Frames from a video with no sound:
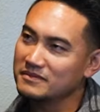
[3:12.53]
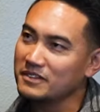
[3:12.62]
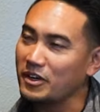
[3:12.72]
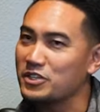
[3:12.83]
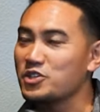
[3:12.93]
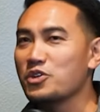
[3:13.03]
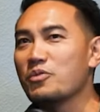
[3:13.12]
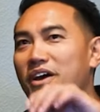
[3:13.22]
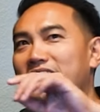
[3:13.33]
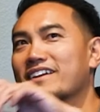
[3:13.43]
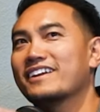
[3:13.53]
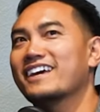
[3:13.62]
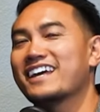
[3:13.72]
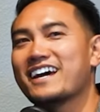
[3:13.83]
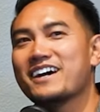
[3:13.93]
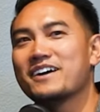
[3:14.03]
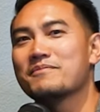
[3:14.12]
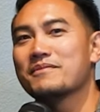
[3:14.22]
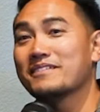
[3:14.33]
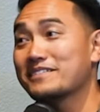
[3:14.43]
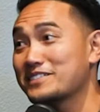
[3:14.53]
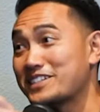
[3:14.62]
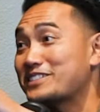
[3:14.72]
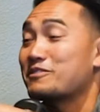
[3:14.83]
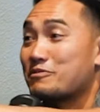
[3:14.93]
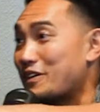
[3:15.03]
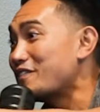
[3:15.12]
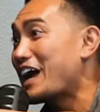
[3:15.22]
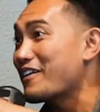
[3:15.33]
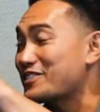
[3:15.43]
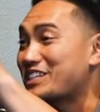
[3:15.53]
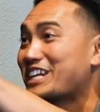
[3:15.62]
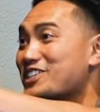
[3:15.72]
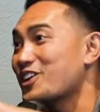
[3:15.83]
Okay, so you went, and since we've now seen each